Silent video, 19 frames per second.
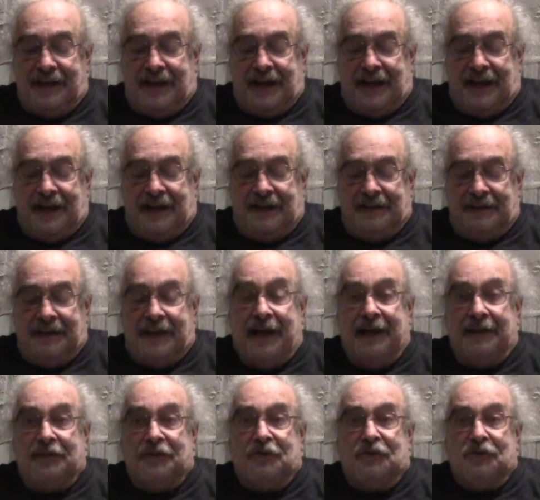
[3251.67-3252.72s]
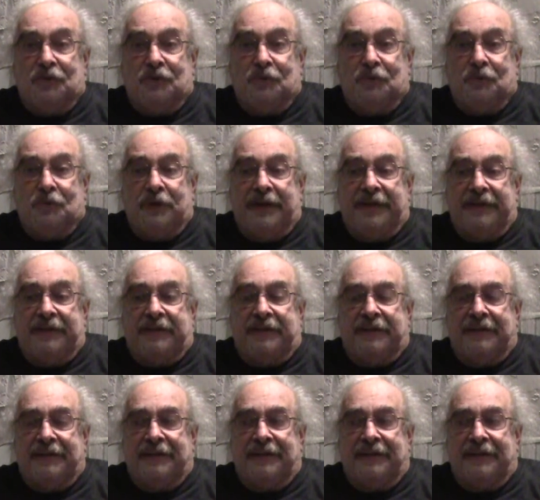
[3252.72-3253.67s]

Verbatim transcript: And it had to do with